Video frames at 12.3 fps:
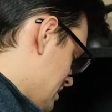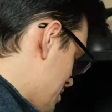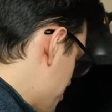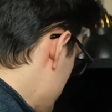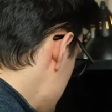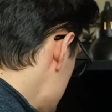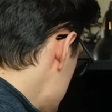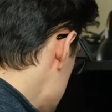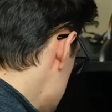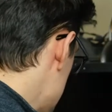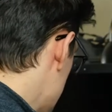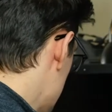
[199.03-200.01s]
I
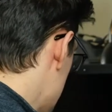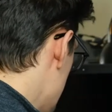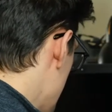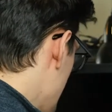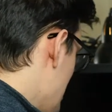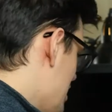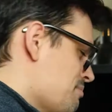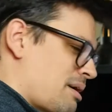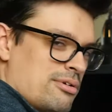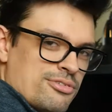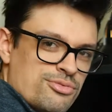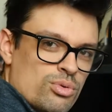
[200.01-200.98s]
printed
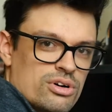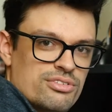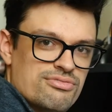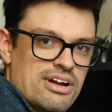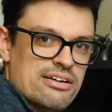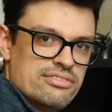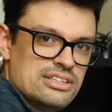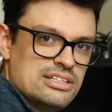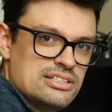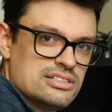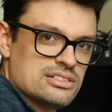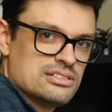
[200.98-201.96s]
maybe 4 or 5 of
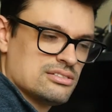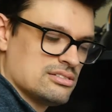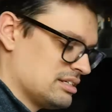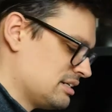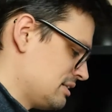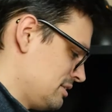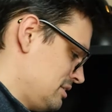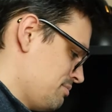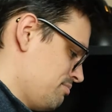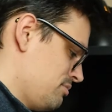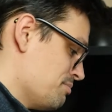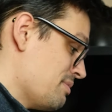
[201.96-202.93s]
these
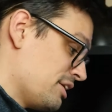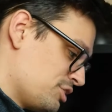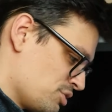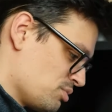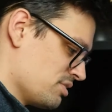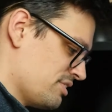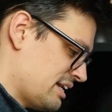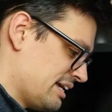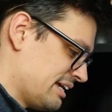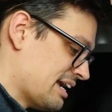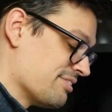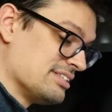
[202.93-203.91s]
to make sure that I
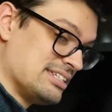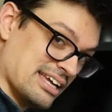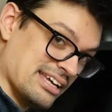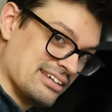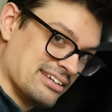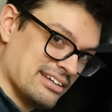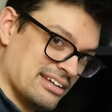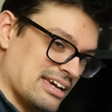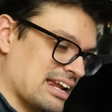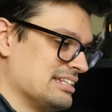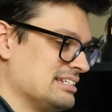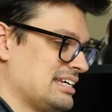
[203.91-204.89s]
got the take
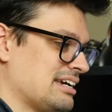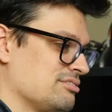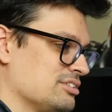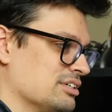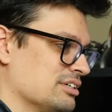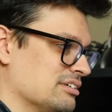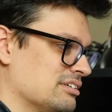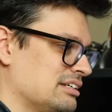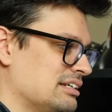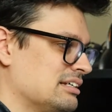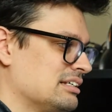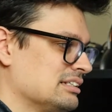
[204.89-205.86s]
and I didn't have to
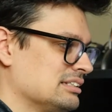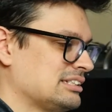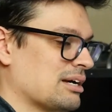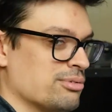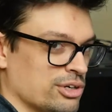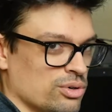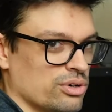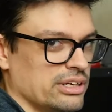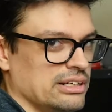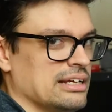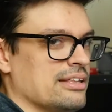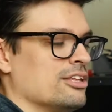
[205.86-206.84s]
stop
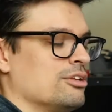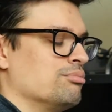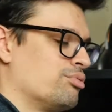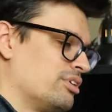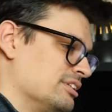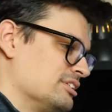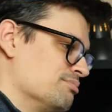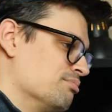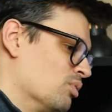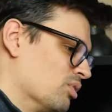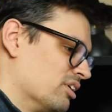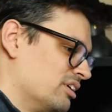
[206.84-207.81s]
recording and then print
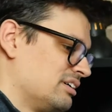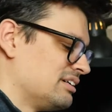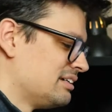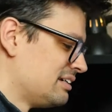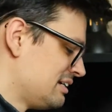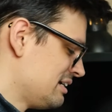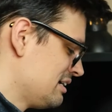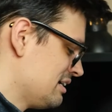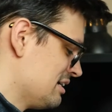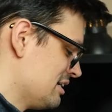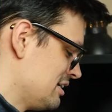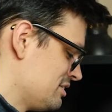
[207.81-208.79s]
more.
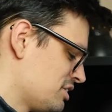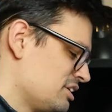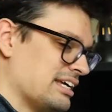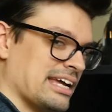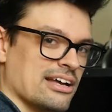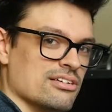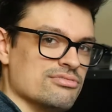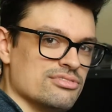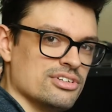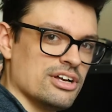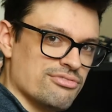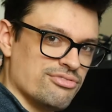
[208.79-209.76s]
It's good to have
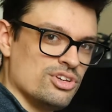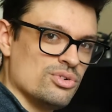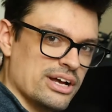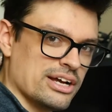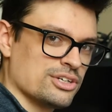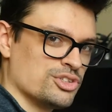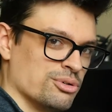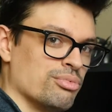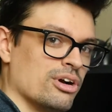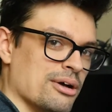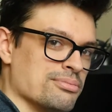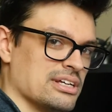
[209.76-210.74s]
a few extra
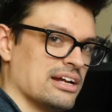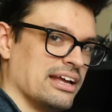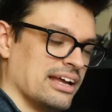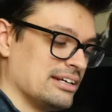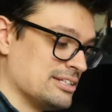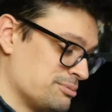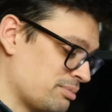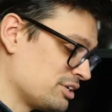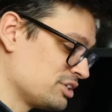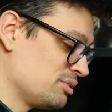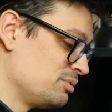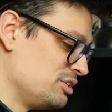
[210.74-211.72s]
props on hand,
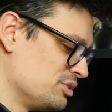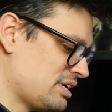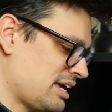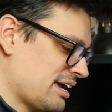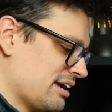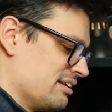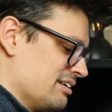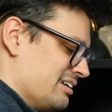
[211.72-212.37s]
especially when you can't